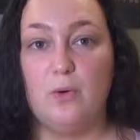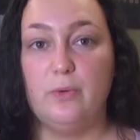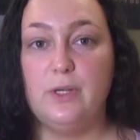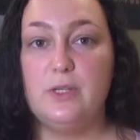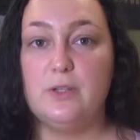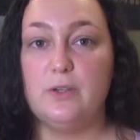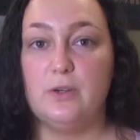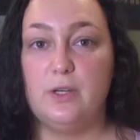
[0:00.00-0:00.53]

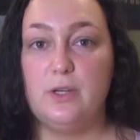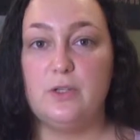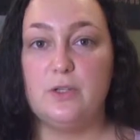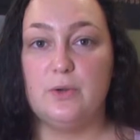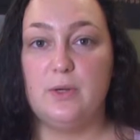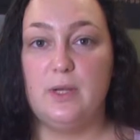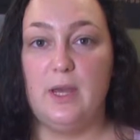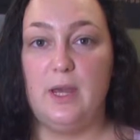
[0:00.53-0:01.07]
Only turkey
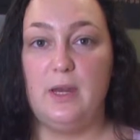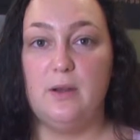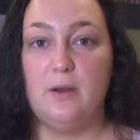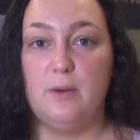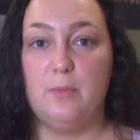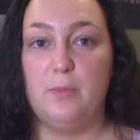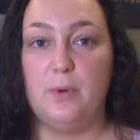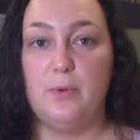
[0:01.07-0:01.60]
showed a
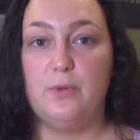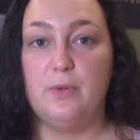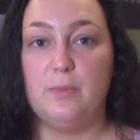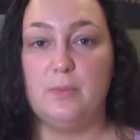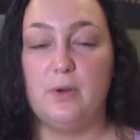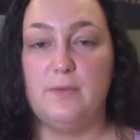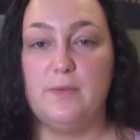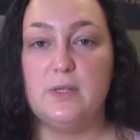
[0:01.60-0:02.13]
gain on both
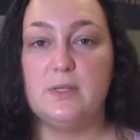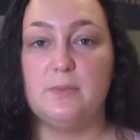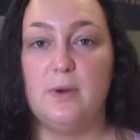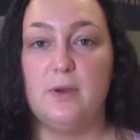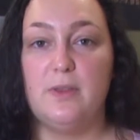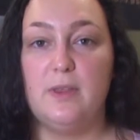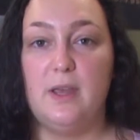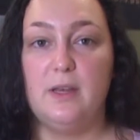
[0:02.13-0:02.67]
the previous
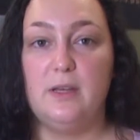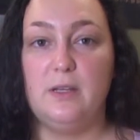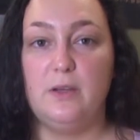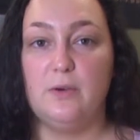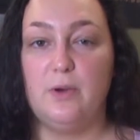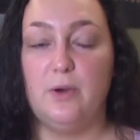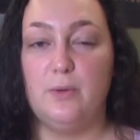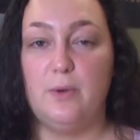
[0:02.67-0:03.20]
month and
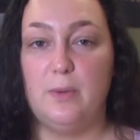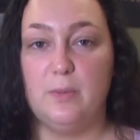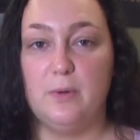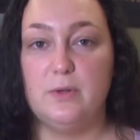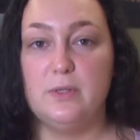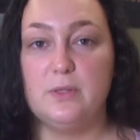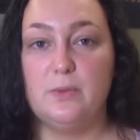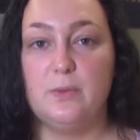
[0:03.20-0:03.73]
year ago
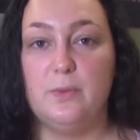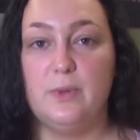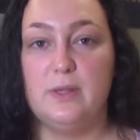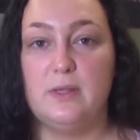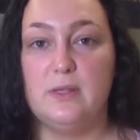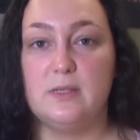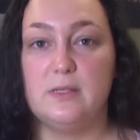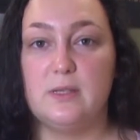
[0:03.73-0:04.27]
numbers,
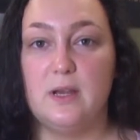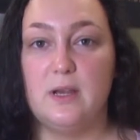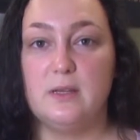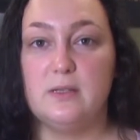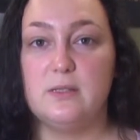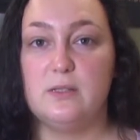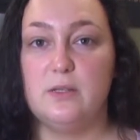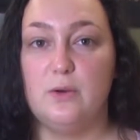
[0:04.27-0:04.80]
with the
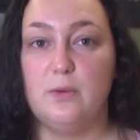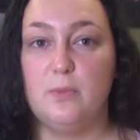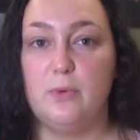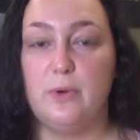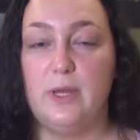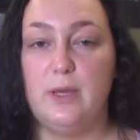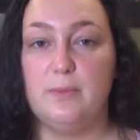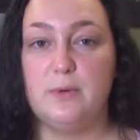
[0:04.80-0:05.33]
stocks
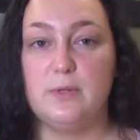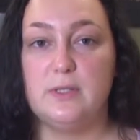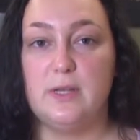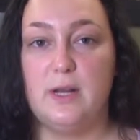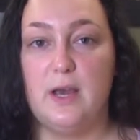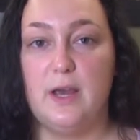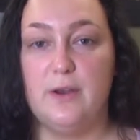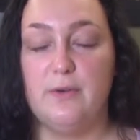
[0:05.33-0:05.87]

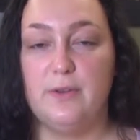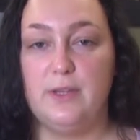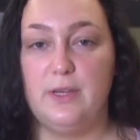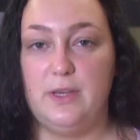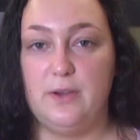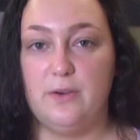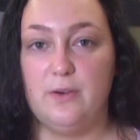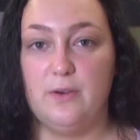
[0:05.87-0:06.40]
0.8% higher on
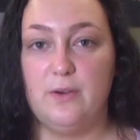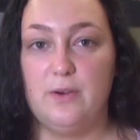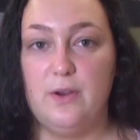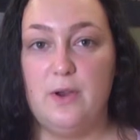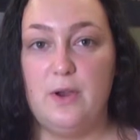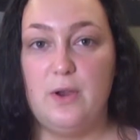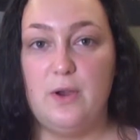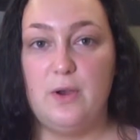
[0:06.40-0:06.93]
the year.
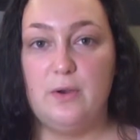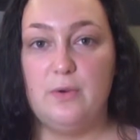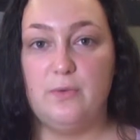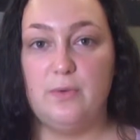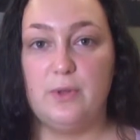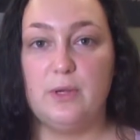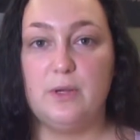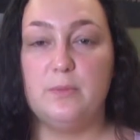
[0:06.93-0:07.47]

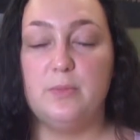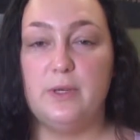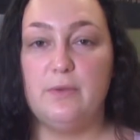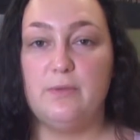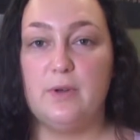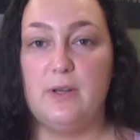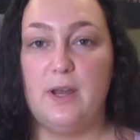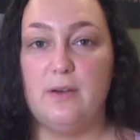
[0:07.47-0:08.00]
For the
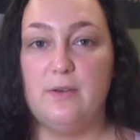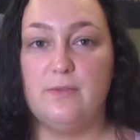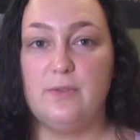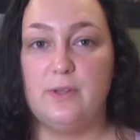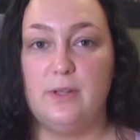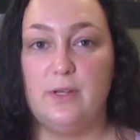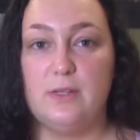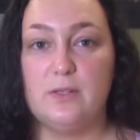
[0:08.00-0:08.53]
complete rundown
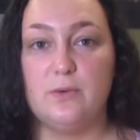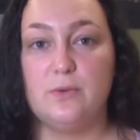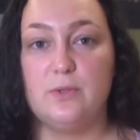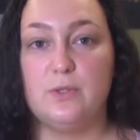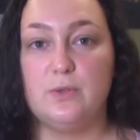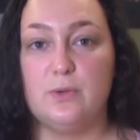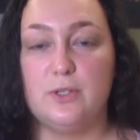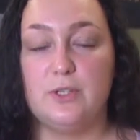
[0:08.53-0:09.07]
of the latest
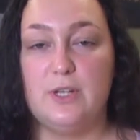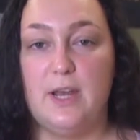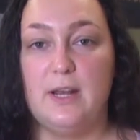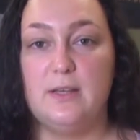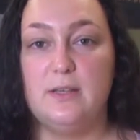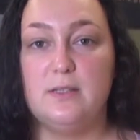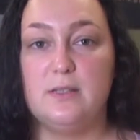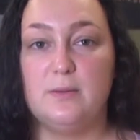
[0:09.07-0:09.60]
cold storage
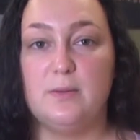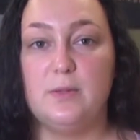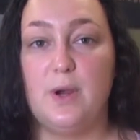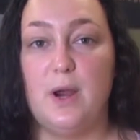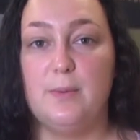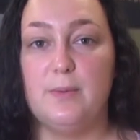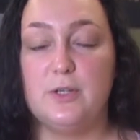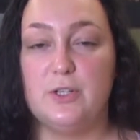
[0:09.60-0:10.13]
data,
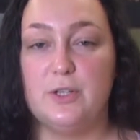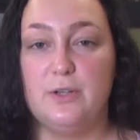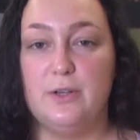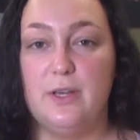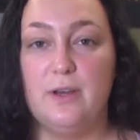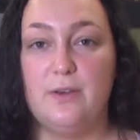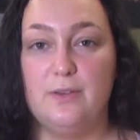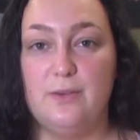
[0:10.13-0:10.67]
subscribers should
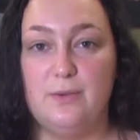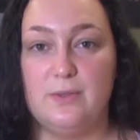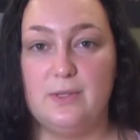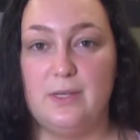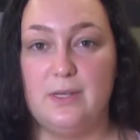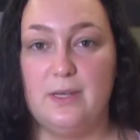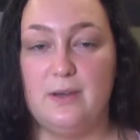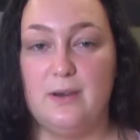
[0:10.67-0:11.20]
click on the
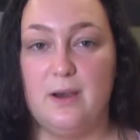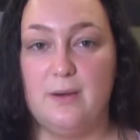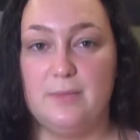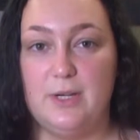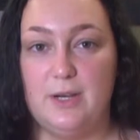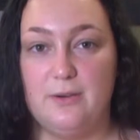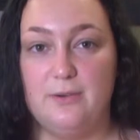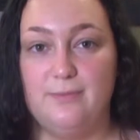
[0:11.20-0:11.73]
news link in
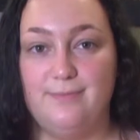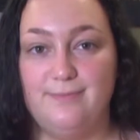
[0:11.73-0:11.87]
Comtel.